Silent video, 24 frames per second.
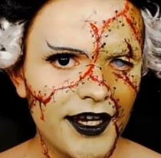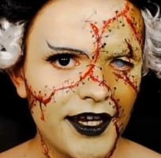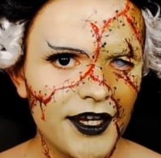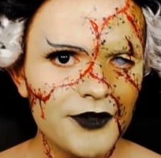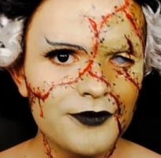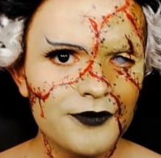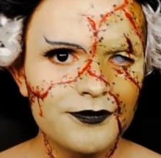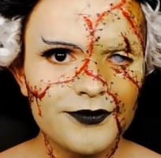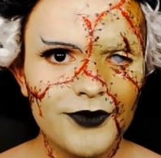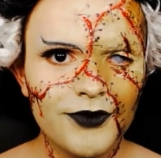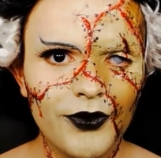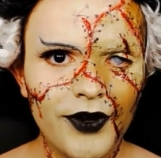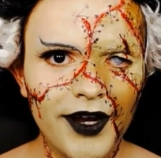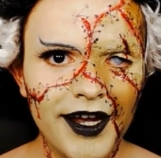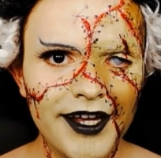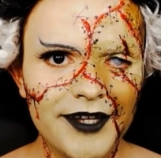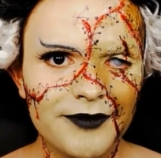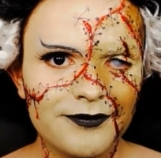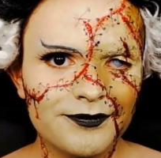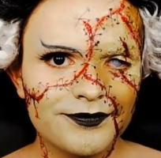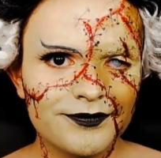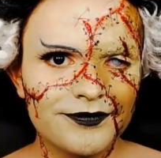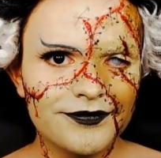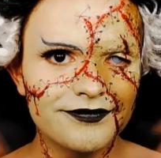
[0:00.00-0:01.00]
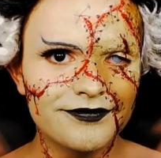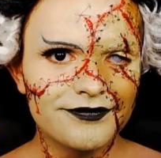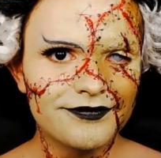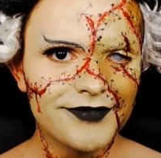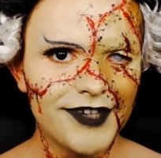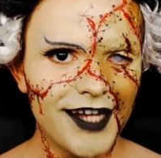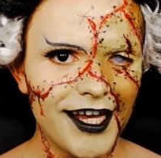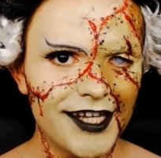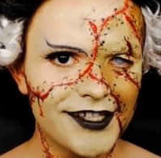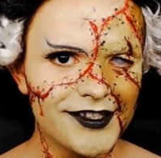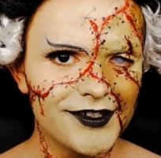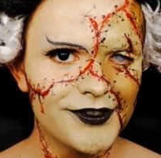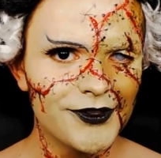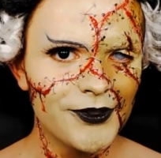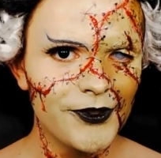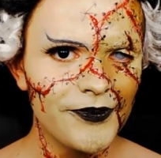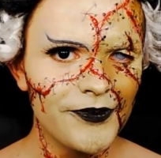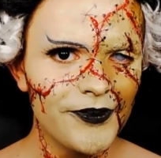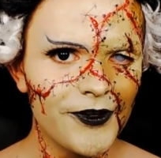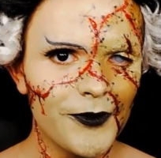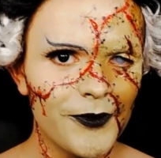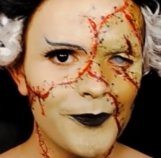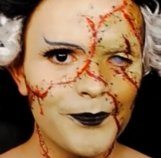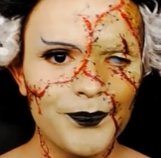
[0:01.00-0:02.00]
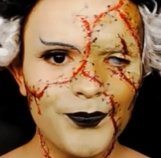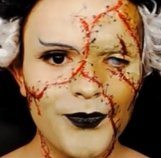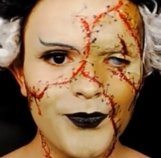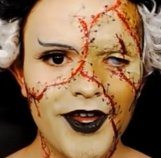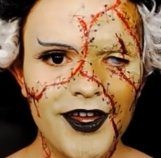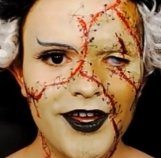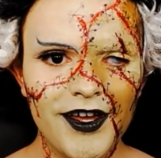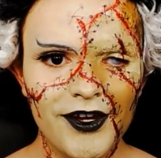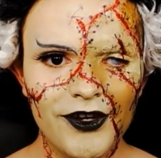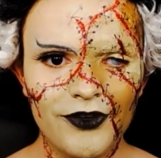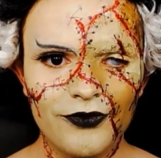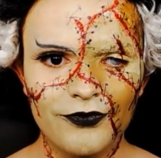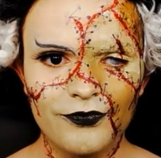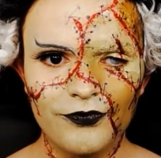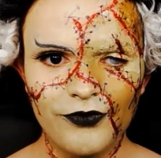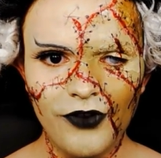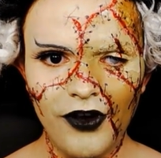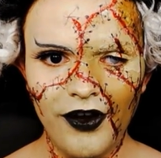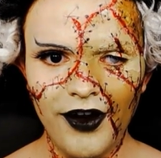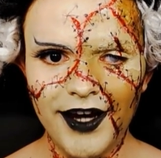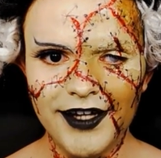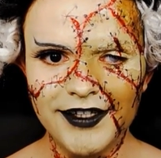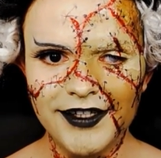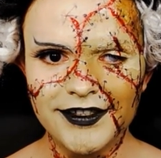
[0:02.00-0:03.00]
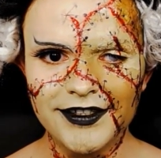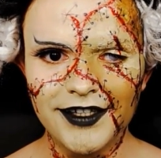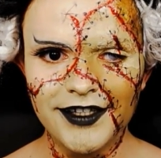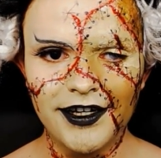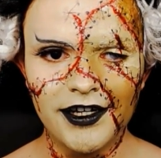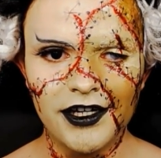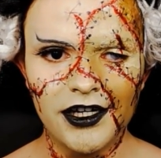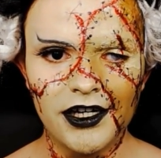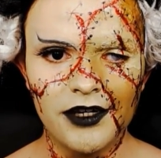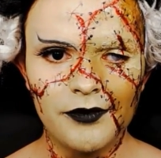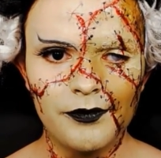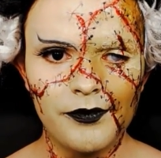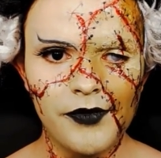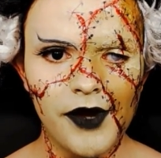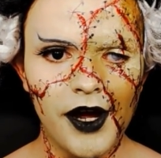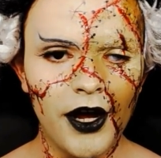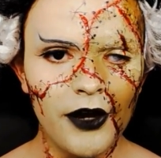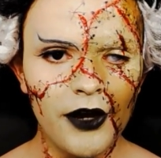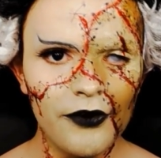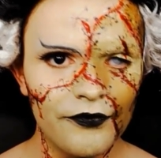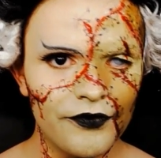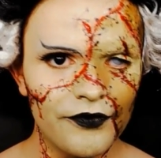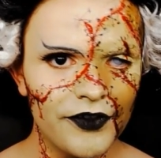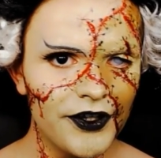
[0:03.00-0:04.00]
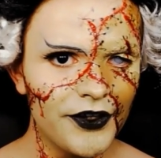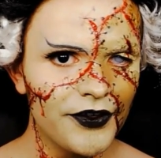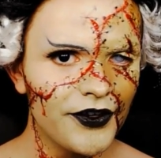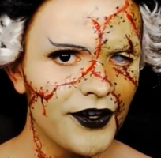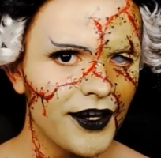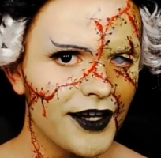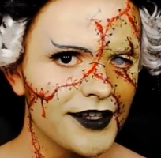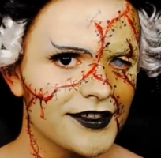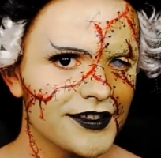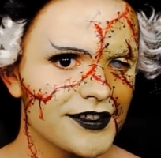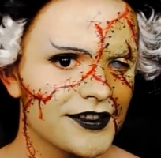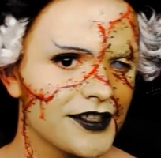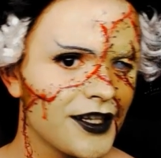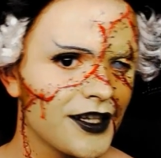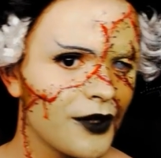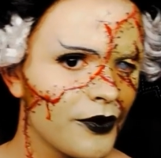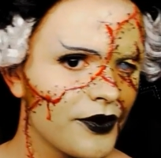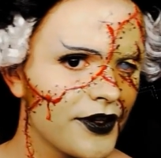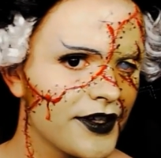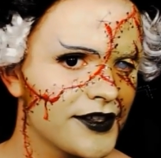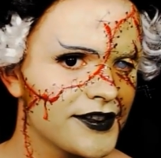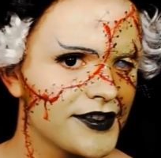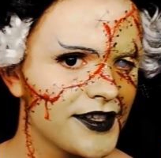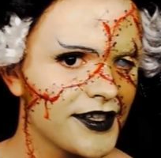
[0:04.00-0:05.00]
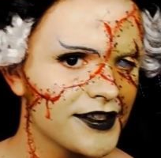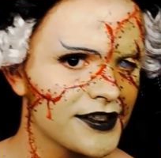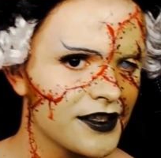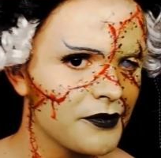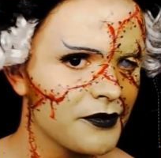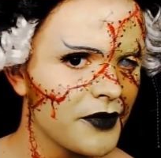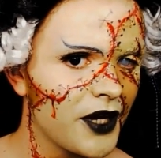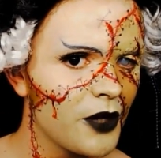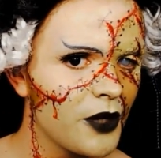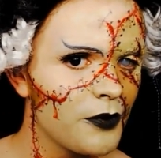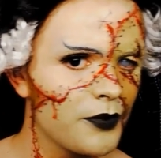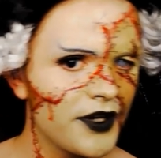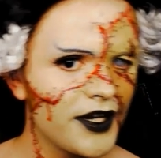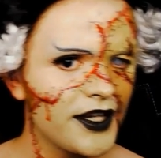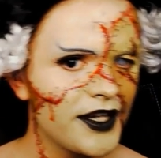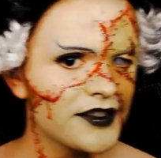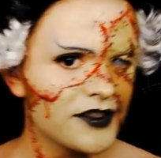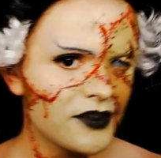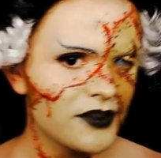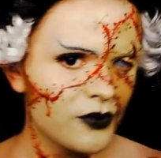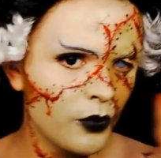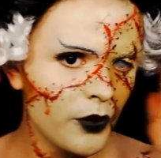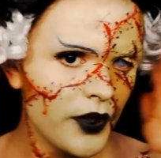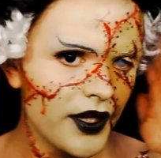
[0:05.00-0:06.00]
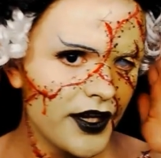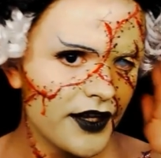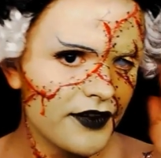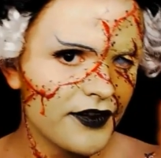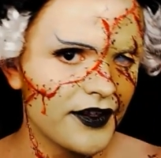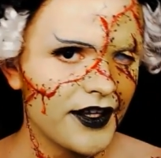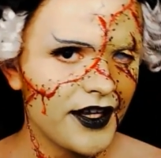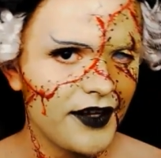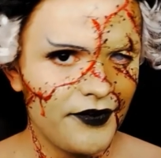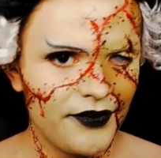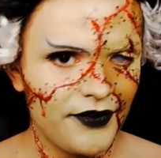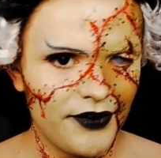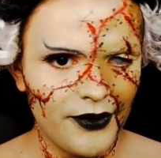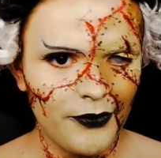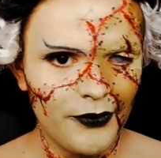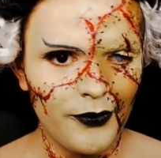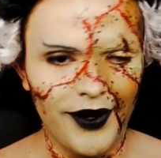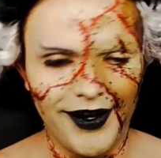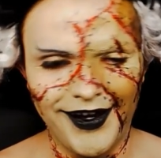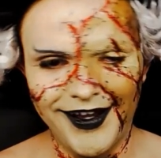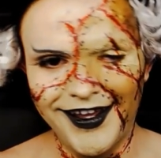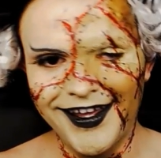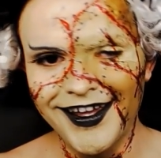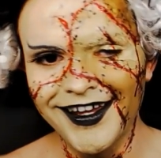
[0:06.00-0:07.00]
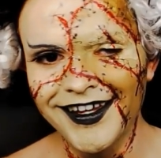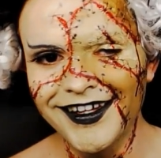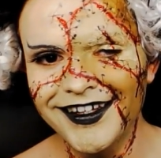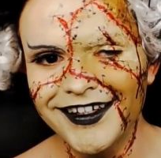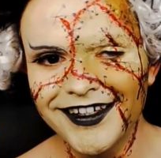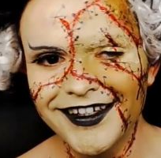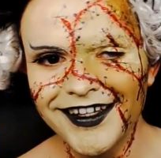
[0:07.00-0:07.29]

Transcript: Hello. Okay, next tutorial. Right, um, hopefully you guys can tell what this is, and I'm hoping it isn't the wig that gives it away,